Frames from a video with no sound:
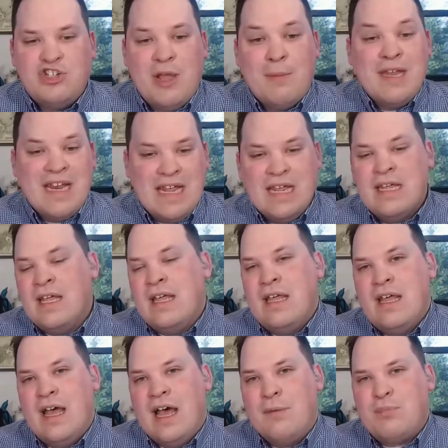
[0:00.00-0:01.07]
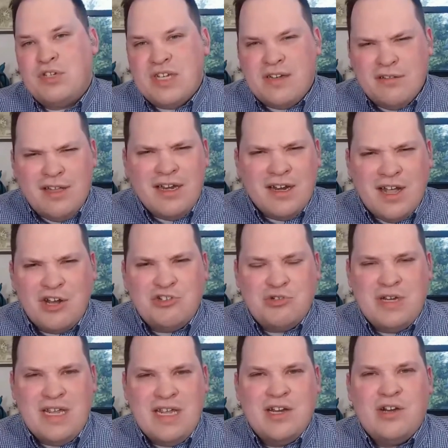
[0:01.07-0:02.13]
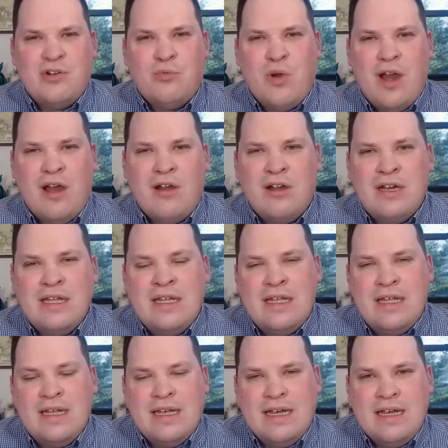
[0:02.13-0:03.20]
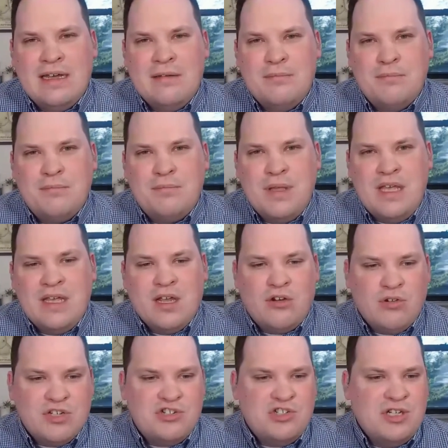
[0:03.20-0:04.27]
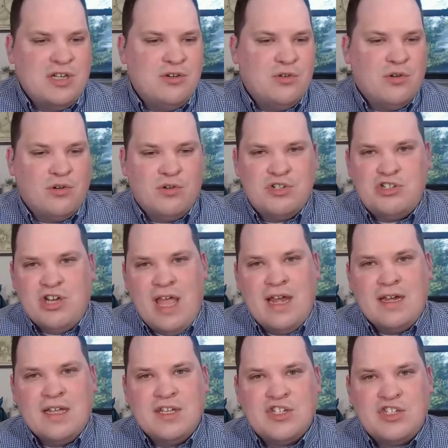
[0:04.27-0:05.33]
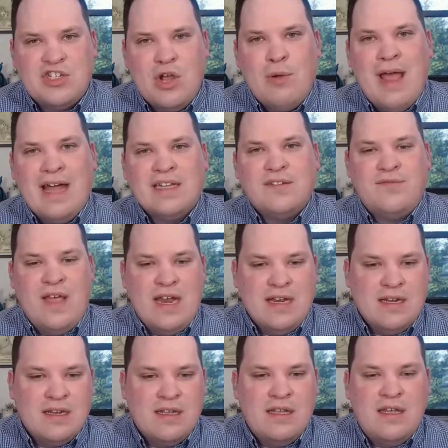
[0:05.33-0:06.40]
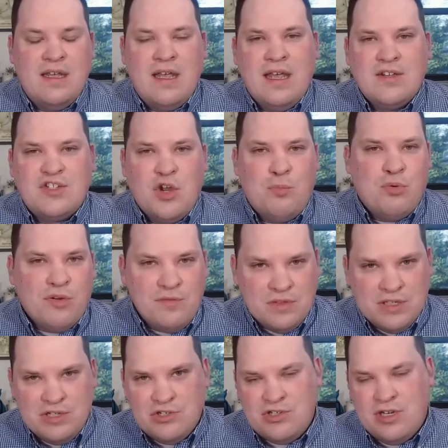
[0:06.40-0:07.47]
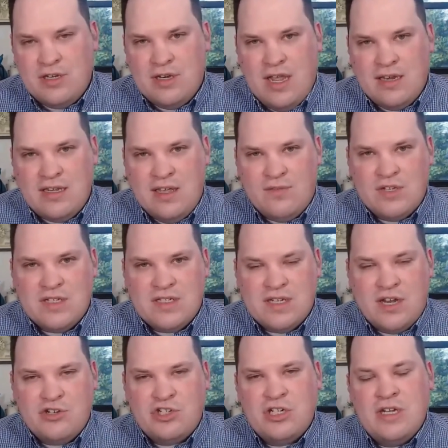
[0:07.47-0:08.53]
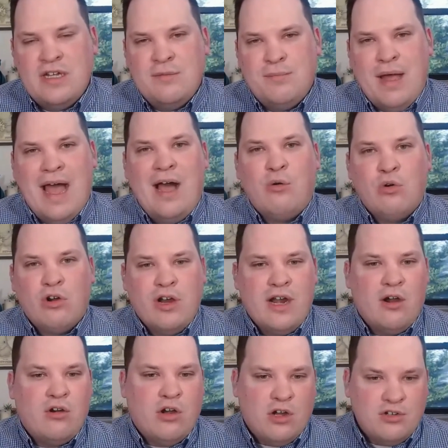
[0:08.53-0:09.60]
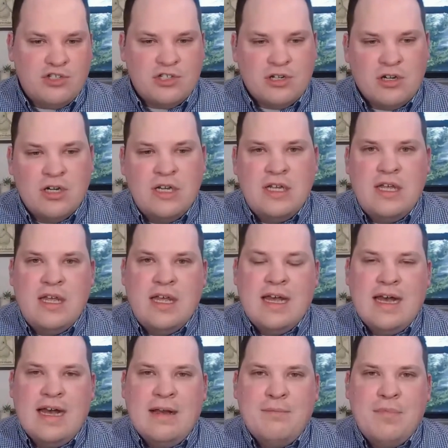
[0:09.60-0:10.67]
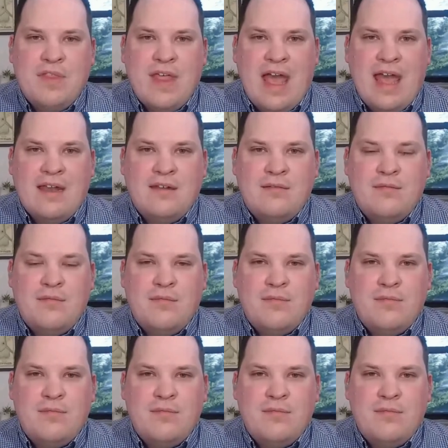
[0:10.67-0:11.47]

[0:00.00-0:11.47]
hegemony uh, particularly in a country here where um, being a Christian or Christianity is so elevated and so privileged and, and given such power in our culture um, that